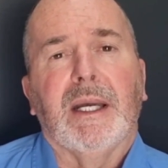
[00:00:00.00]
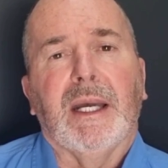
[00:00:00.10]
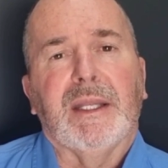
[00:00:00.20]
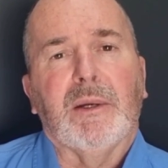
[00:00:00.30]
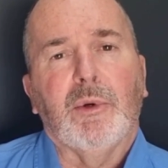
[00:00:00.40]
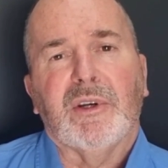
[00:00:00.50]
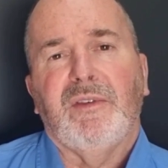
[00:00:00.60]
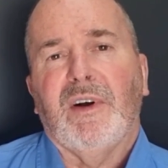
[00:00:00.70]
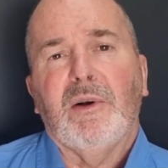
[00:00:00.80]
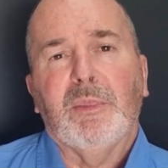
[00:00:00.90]
And they work
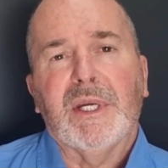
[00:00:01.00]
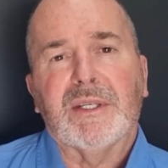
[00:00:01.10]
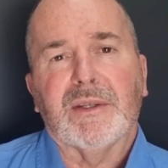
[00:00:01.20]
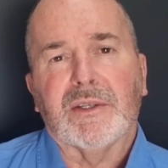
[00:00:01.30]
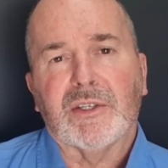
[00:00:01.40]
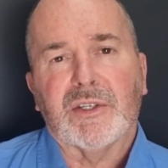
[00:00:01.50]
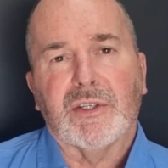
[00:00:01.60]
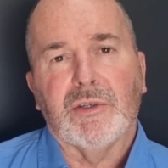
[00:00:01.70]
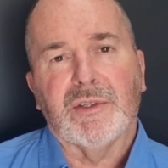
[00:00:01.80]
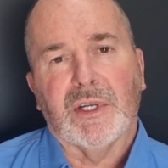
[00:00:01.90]
far better than just
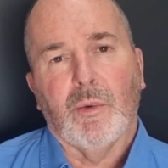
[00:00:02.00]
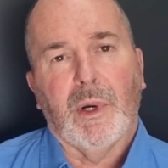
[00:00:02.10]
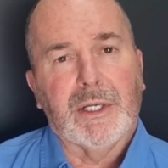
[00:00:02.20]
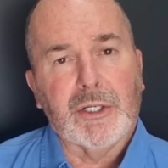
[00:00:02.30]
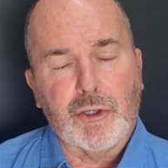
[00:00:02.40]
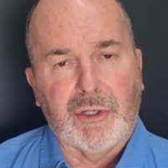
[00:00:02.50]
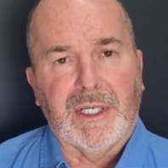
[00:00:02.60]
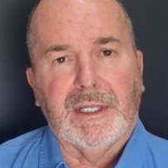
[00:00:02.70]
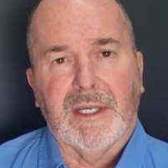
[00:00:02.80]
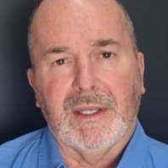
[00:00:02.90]
using one
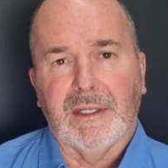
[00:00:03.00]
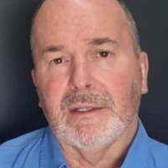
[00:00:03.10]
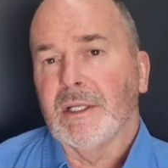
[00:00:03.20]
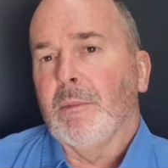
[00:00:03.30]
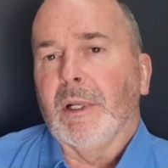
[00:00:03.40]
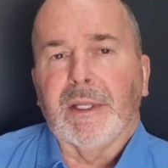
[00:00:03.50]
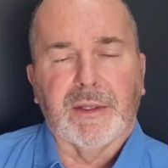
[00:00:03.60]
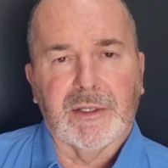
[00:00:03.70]
drug and then doubling the